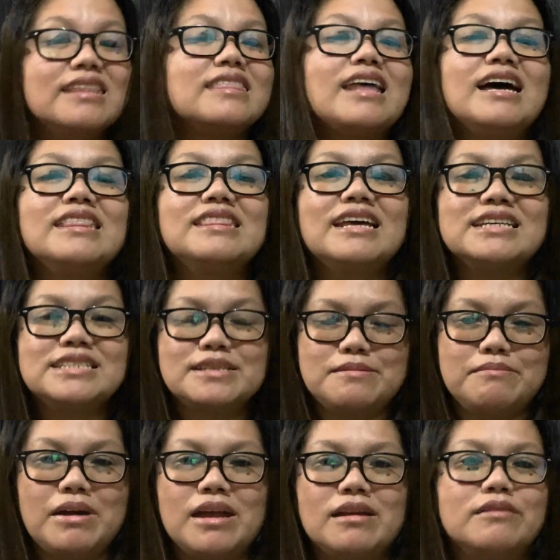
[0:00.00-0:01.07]
That
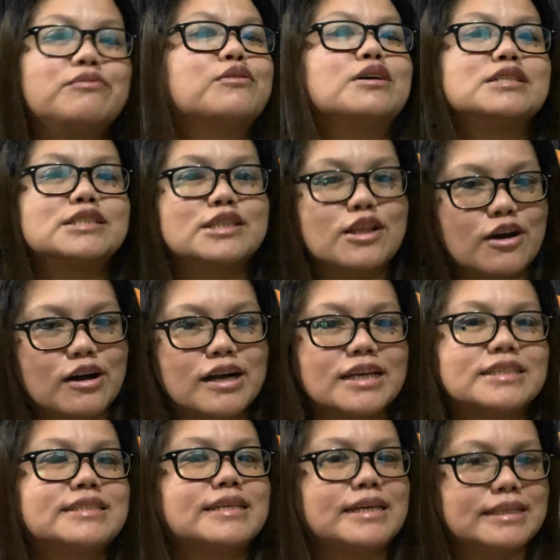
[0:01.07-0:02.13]
doesn't matter for as long
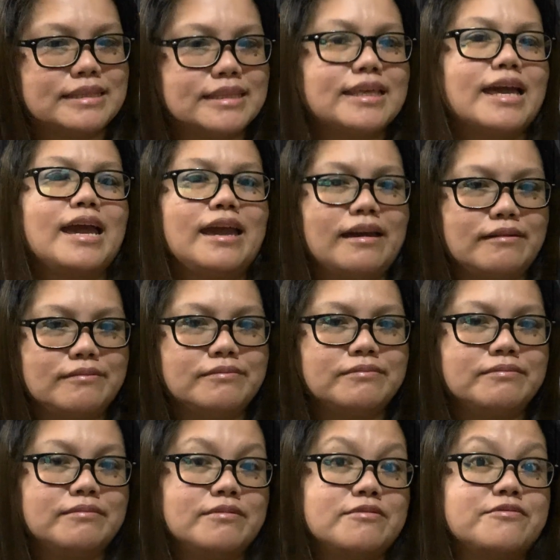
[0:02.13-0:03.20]
as it
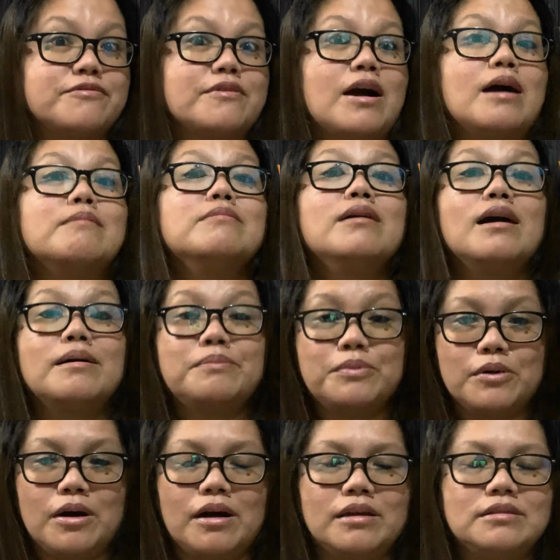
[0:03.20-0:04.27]
came from
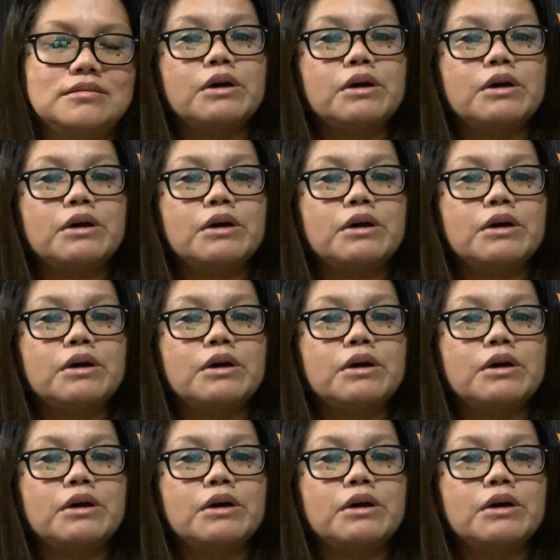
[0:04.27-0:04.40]
abroad.